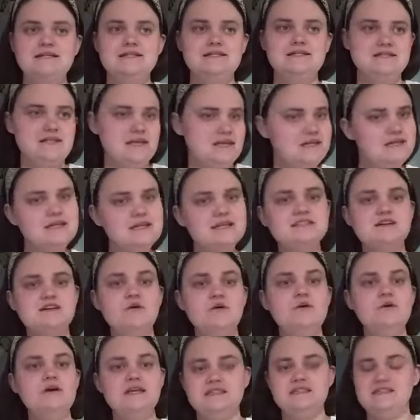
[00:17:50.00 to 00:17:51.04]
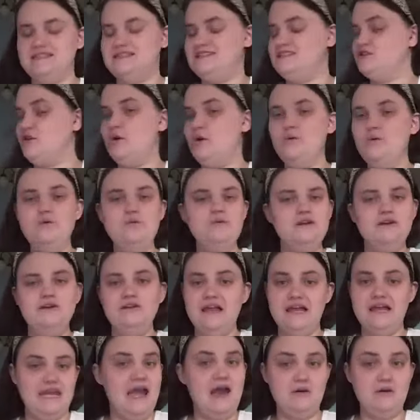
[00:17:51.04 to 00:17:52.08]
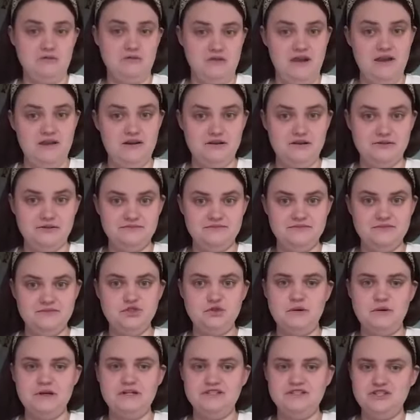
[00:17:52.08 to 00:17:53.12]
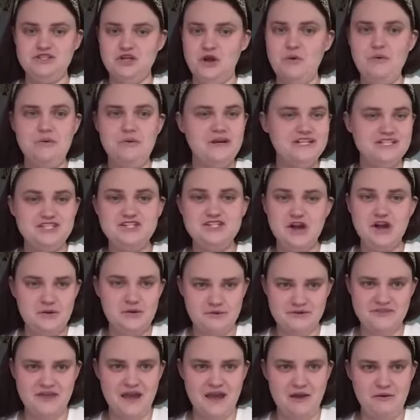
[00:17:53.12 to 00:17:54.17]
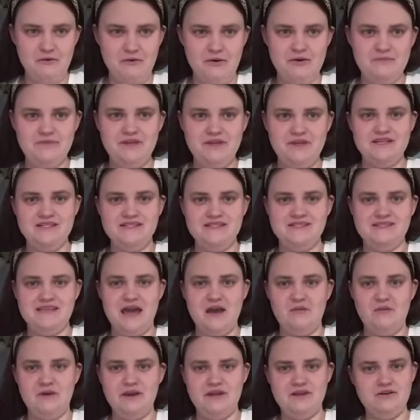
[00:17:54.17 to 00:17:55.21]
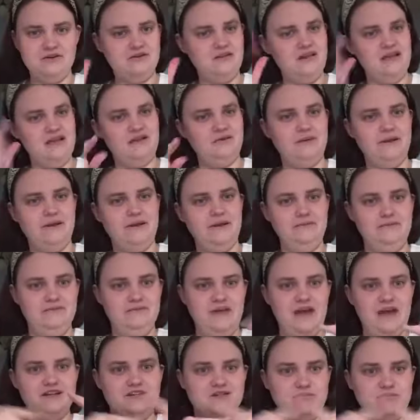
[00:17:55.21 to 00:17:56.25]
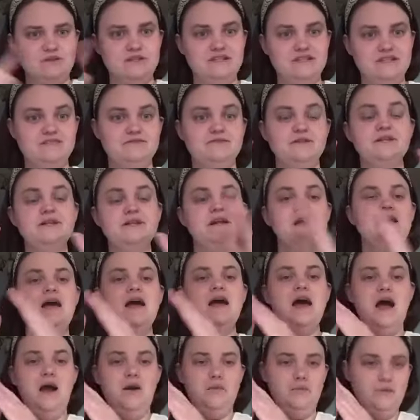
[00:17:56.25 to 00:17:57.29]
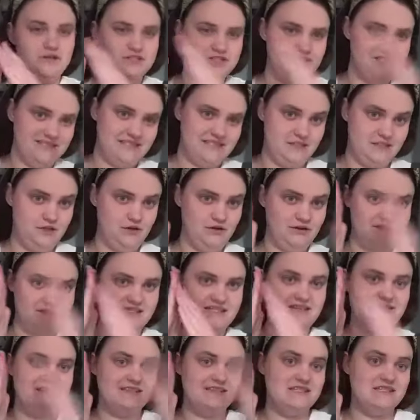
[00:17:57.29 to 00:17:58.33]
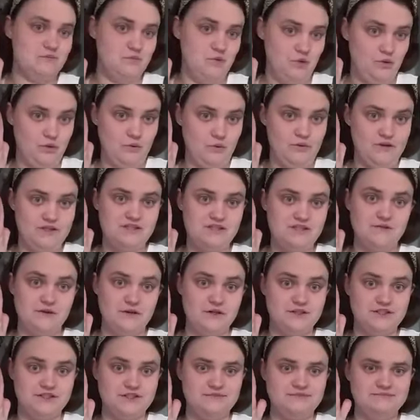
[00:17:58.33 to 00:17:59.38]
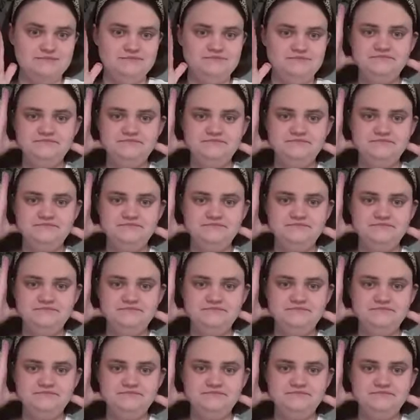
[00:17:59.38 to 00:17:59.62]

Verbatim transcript: Sunday its own it's its own little like outlier. So I don't want to start with that one because that way you're like, wait, that is really different. I want to y'all to see the similar ones first.